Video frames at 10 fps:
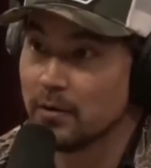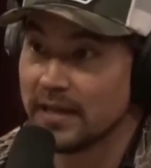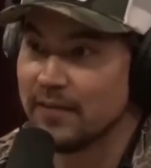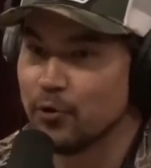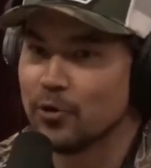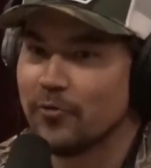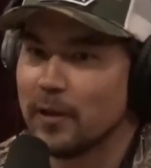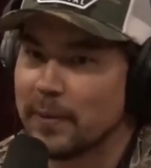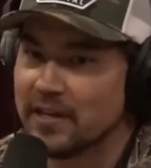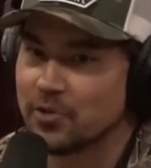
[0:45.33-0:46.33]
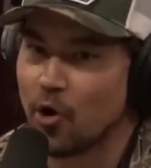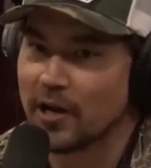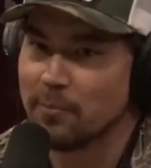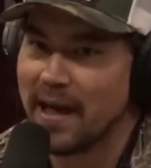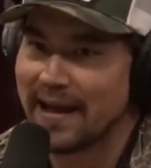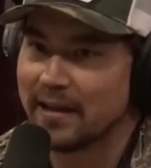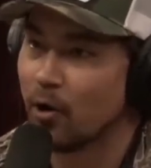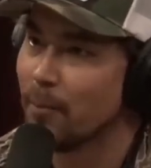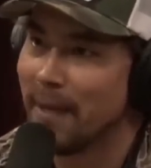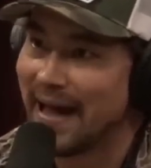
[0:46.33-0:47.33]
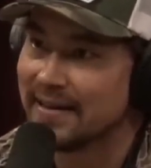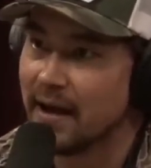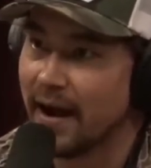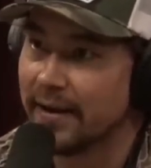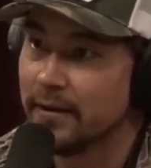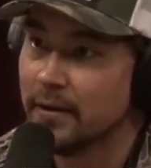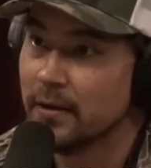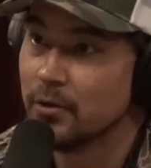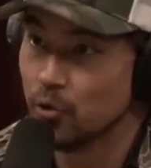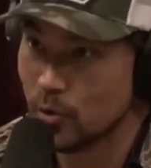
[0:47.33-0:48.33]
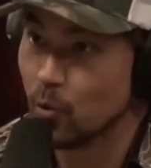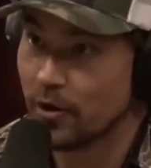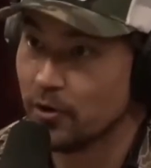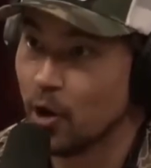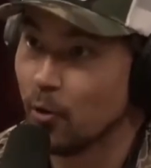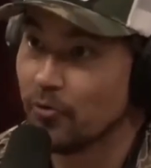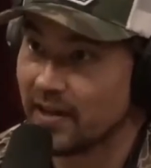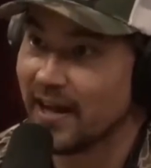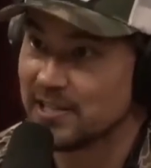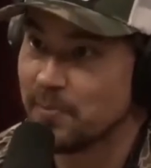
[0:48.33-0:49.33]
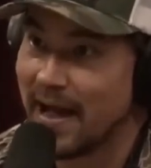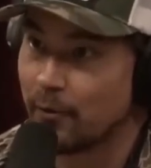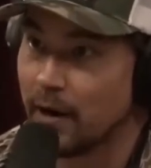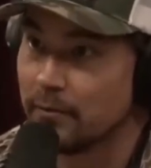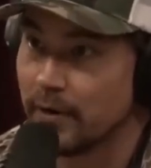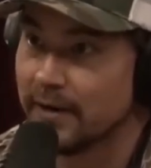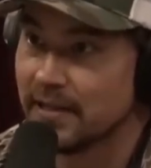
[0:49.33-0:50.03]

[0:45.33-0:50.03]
Like if you're developing a target packet on a bad guy, you would want to know the guy's background, right?